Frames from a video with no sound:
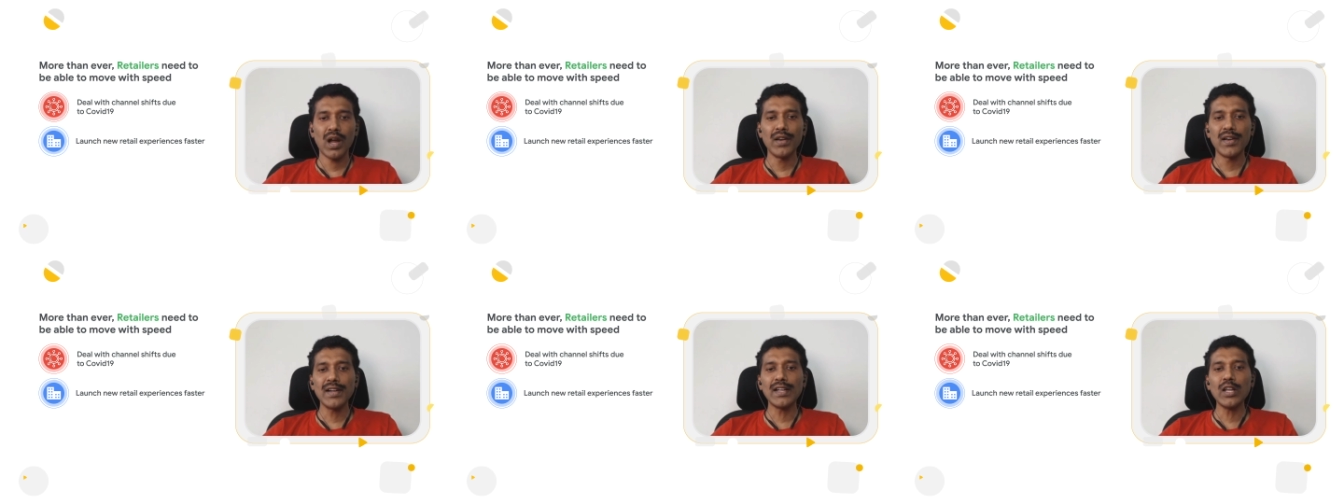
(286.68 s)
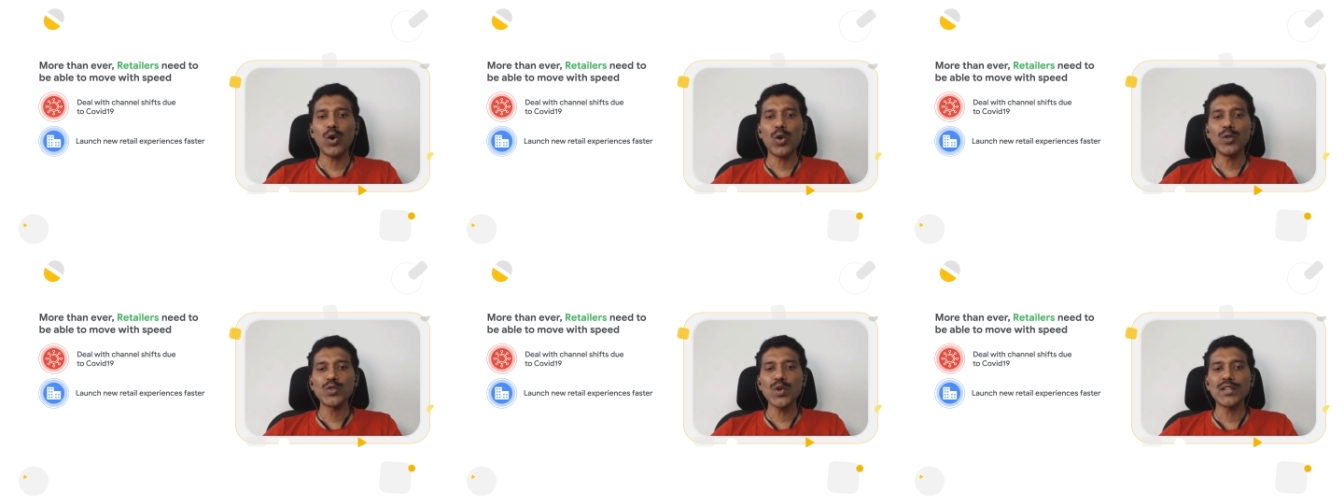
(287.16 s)
And retail
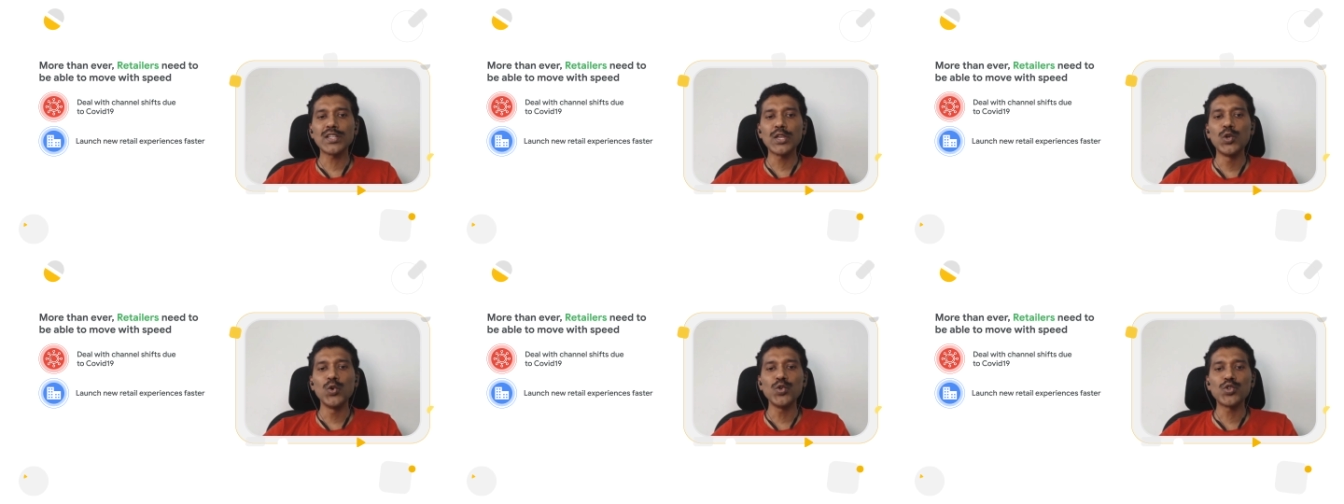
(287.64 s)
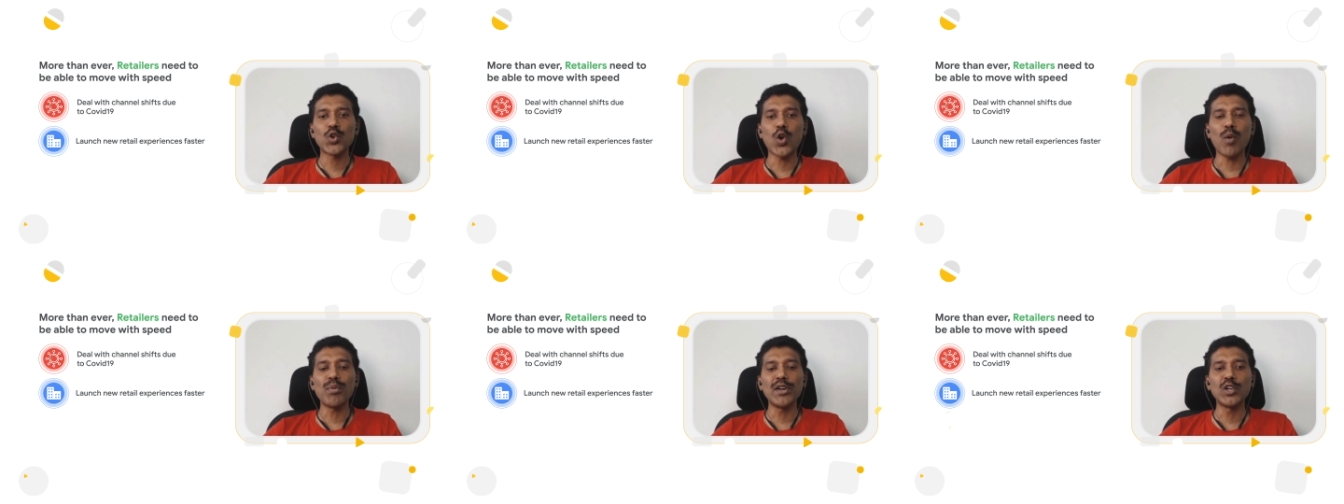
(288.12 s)
also has a huge
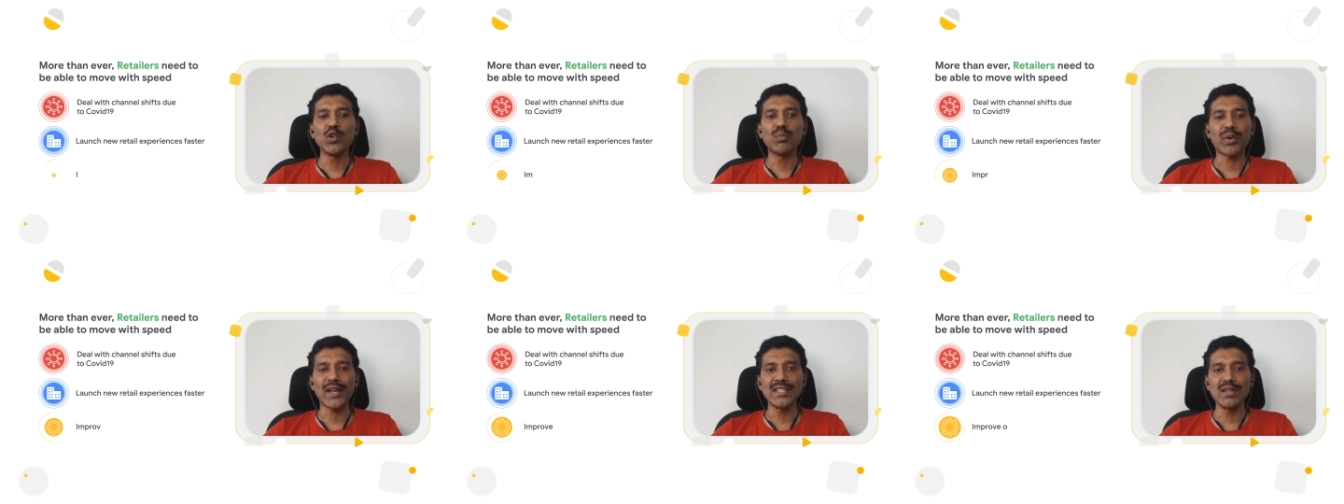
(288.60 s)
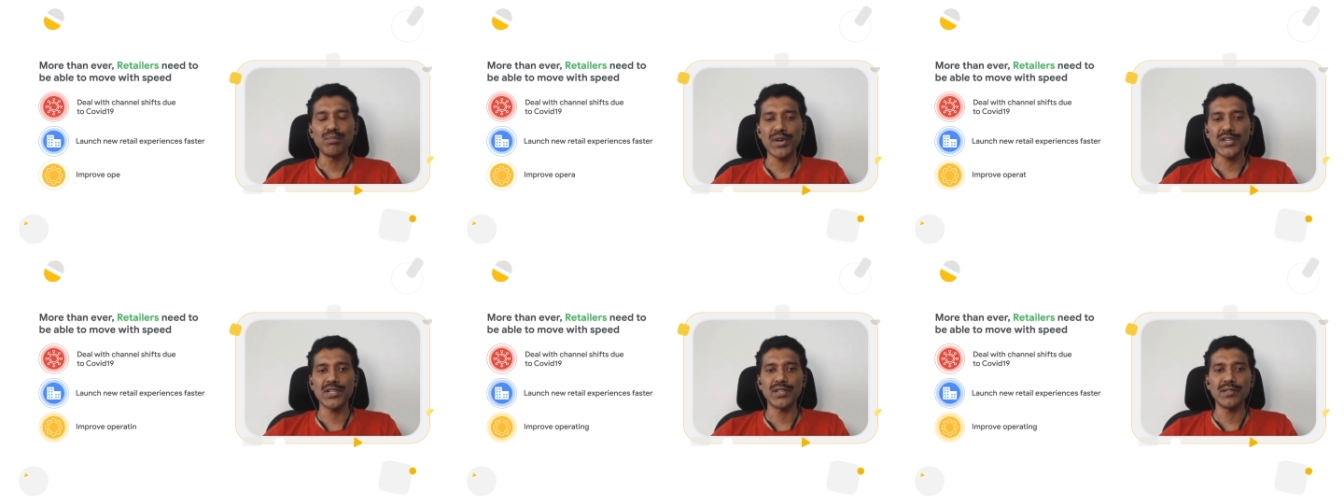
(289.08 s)
competitive pricing
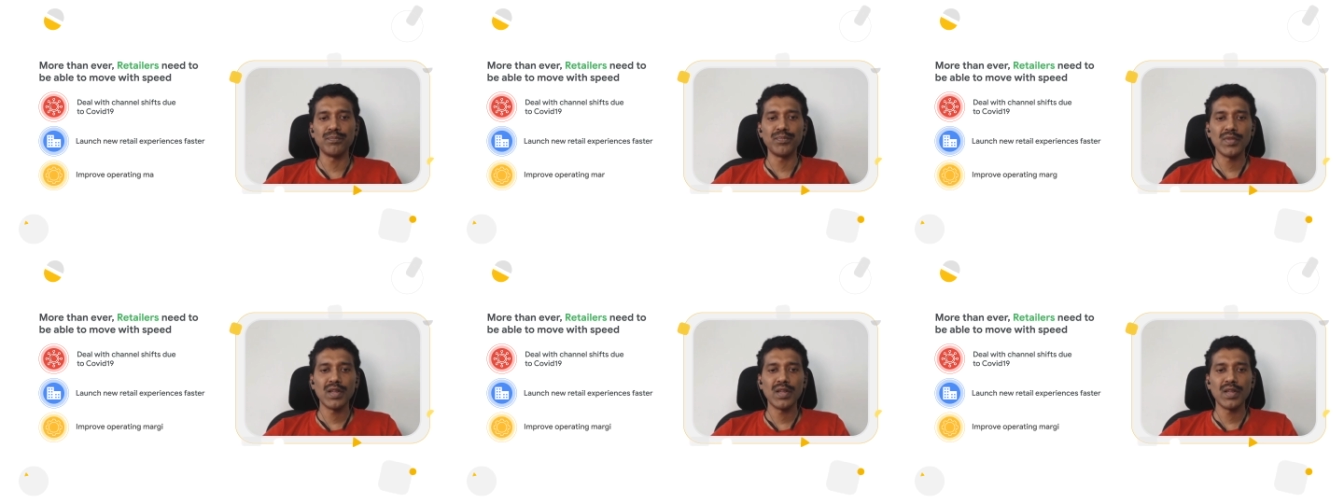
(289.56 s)
pressure,